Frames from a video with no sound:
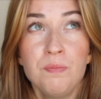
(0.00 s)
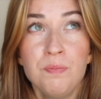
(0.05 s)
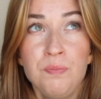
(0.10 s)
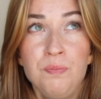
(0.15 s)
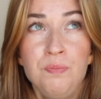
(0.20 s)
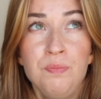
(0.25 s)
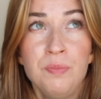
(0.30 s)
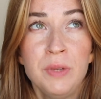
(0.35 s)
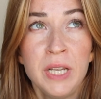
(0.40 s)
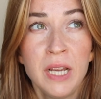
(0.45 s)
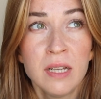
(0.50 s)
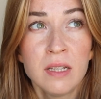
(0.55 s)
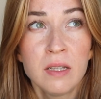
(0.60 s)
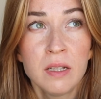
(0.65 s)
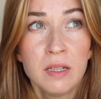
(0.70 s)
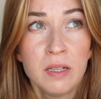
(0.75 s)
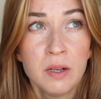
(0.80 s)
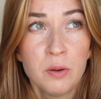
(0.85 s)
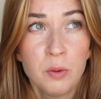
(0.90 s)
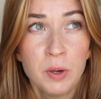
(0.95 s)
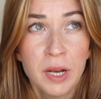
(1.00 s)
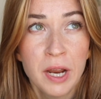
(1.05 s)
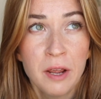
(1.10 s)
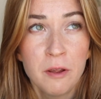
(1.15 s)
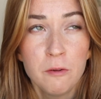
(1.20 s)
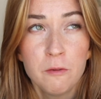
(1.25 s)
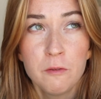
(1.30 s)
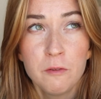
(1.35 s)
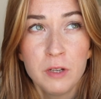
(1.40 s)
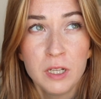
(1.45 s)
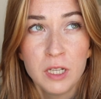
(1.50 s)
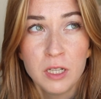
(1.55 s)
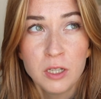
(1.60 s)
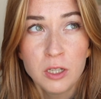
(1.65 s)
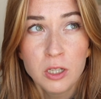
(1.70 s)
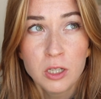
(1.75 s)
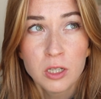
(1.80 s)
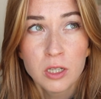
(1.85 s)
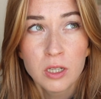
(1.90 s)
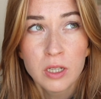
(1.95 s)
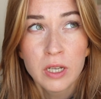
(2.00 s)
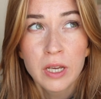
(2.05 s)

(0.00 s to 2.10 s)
yesterday when I finished